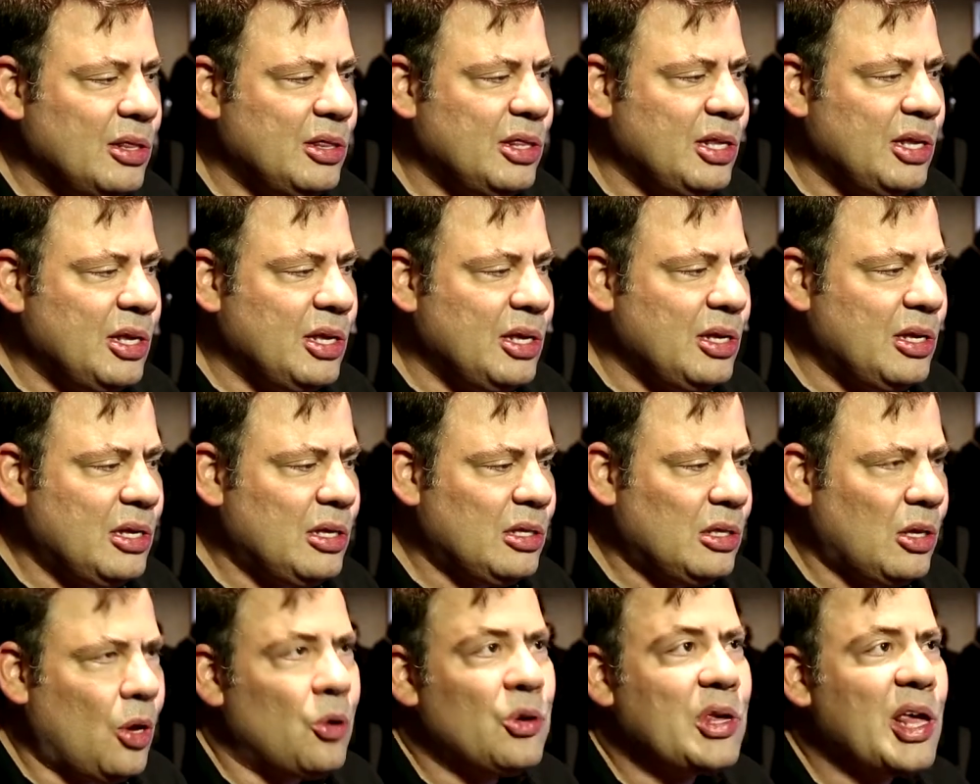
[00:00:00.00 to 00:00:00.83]

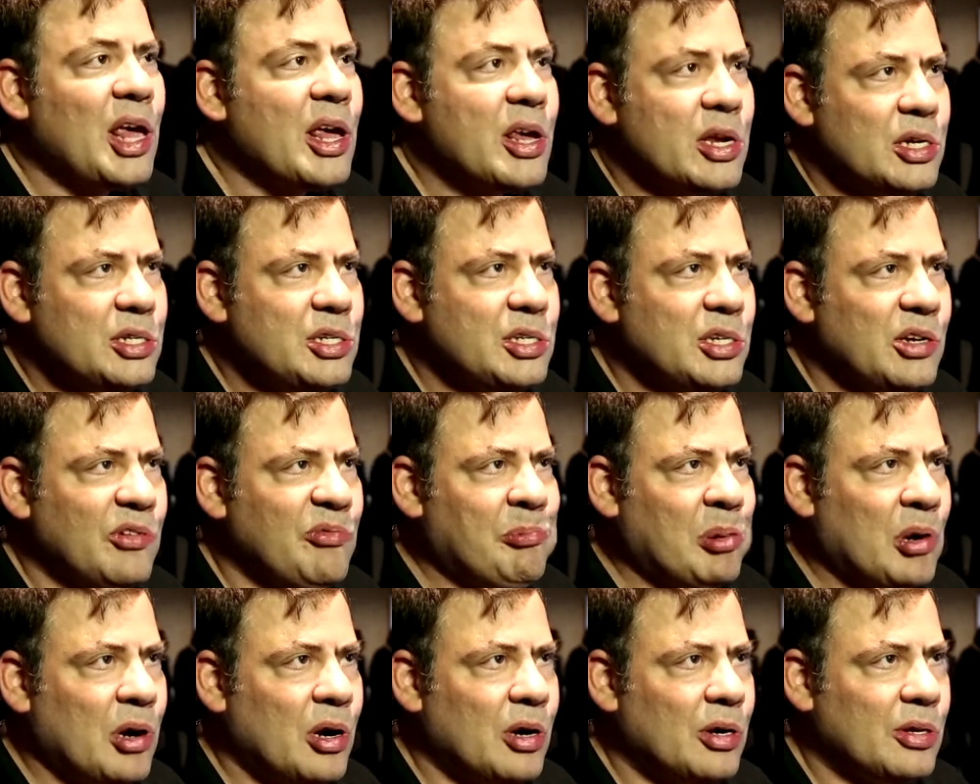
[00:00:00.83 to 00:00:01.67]
the location of
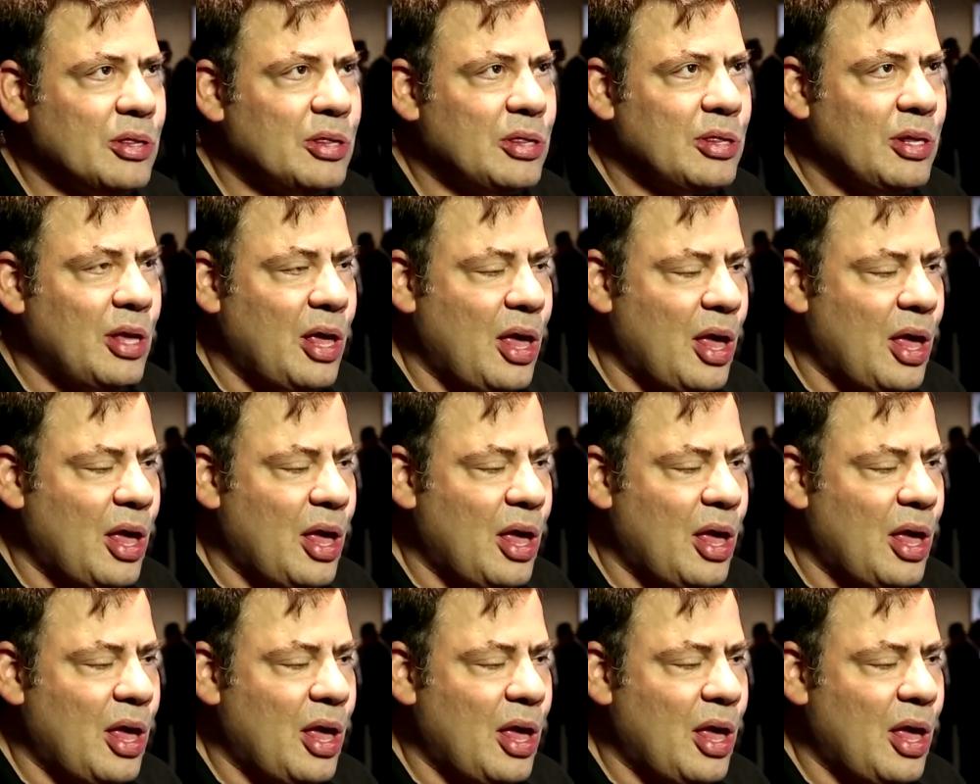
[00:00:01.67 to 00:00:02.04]
Perth